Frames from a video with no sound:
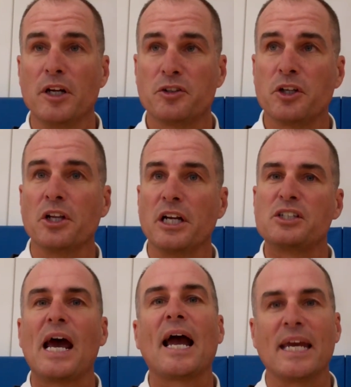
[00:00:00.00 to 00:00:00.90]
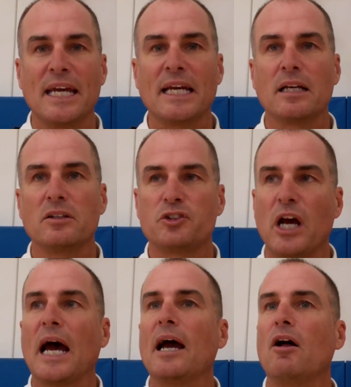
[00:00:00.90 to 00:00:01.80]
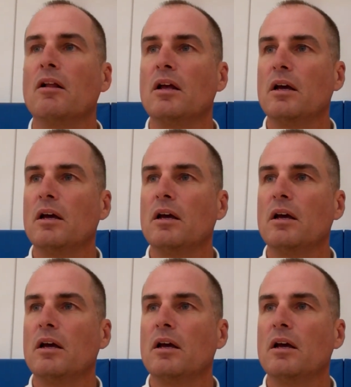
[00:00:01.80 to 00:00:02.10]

It's still an attacking style,